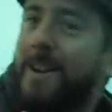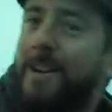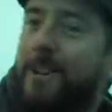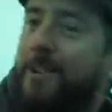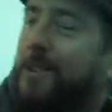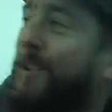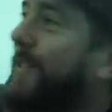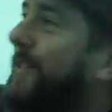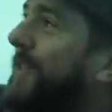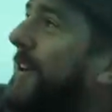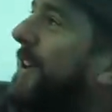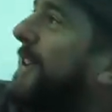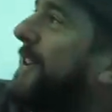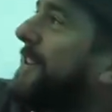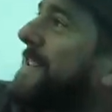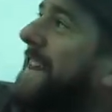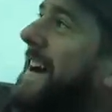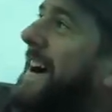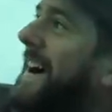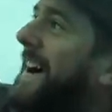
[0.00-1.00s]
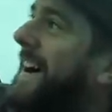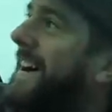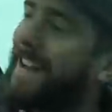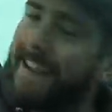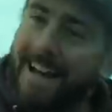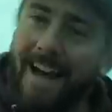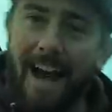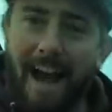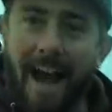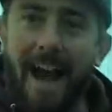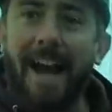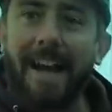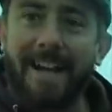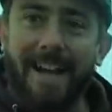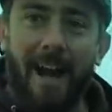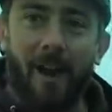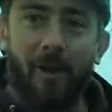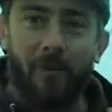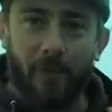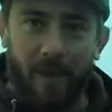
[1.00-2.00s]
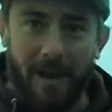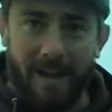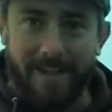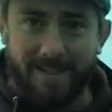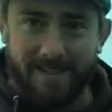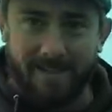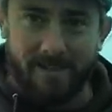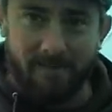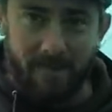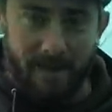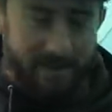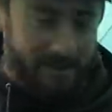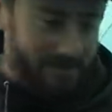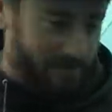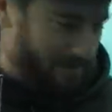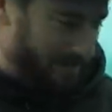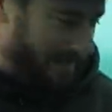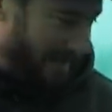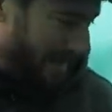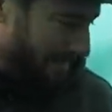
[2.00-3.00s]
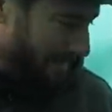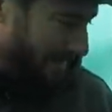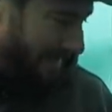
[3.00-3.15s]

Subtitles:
initial thoughts are, I can't wait to spend some time